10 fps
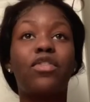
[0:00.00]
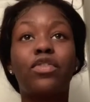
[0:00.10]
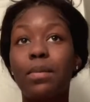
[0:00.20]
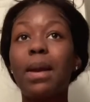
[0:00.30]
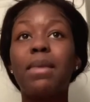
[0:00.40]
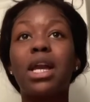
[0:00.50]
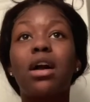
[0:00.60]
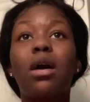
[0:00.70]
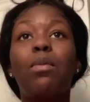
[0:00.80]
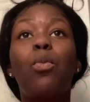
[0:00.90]
for my
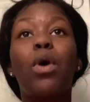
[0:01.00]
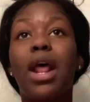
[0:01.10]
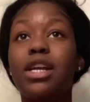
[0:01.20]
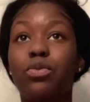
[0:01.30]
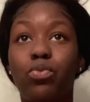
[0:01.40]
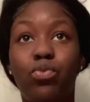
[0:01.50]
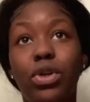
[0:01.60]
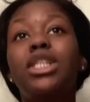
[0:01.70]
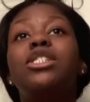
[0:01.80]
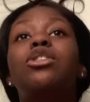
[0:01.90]
makeup, what I
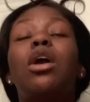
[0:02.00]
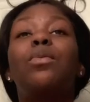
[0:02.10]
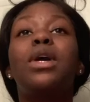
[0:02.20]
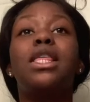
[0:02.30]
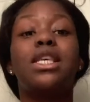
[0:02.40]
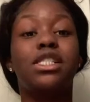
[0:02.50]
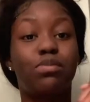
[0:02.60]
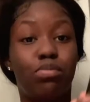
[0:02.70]
really start with is